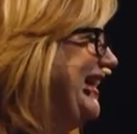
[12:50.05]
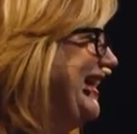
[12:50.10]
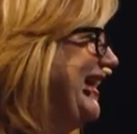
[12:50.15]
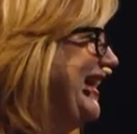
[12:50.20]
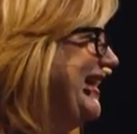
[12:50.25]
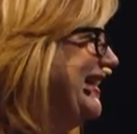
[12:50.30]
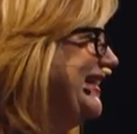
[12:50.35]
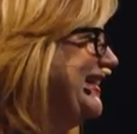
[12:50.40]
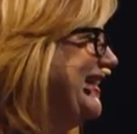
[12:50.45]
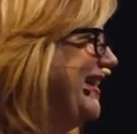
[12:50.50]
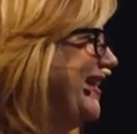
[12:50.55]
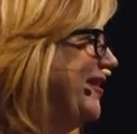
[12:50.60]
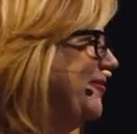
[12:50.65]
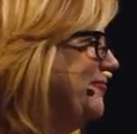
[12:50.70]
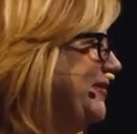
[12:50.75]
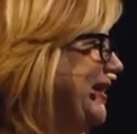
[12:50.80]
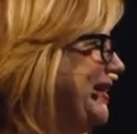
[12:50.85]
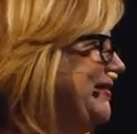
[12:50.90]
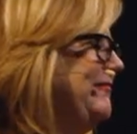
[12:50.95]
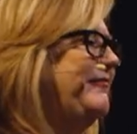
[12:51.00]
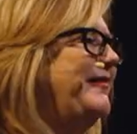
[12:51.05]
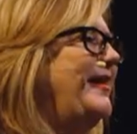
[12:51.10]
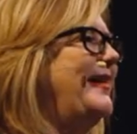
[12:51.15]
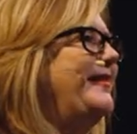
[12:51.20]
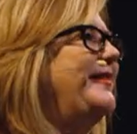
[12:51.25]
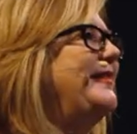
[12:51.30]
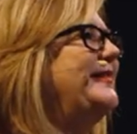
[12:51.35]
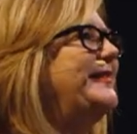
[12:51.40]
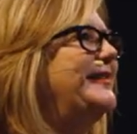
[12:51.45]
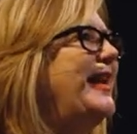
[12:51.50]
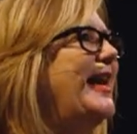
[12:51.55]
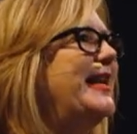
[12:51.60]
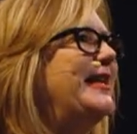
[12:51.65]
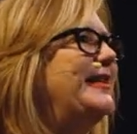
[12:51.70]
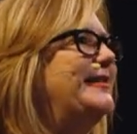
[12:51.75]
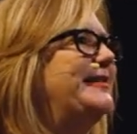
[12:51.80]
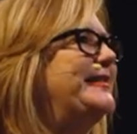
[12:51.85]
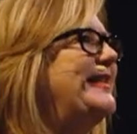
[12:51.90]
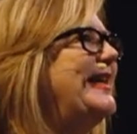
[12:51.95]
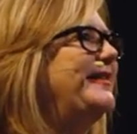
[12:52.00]
And, um, and like, it's got to
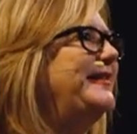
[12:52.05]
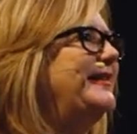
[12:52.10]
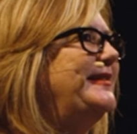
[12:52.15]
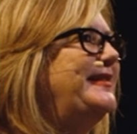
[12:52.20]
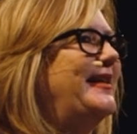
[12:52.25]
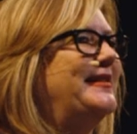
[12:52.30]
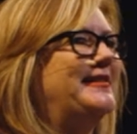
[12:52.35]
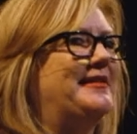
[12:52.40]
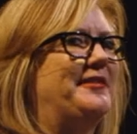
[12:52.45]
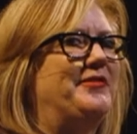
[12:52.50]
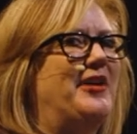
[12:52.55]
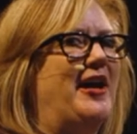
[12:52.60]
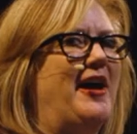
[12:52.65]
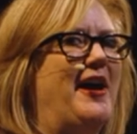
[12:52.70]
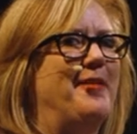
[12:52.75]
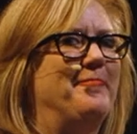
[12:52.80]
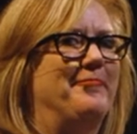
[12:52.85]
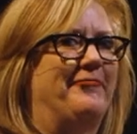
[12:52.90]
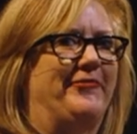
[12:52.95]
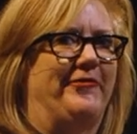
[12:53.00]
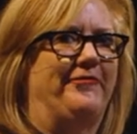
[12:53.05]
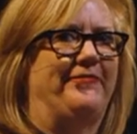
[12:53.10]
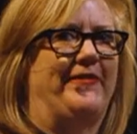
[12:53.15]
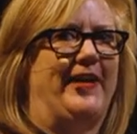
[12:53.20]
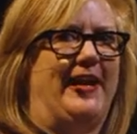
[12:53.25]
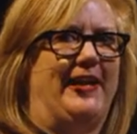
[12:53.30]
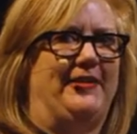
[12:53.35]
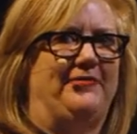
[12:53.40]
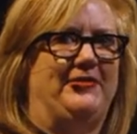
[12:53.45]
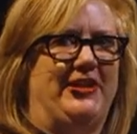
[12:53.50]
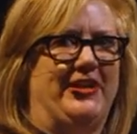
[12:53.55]
stand the test of time for five,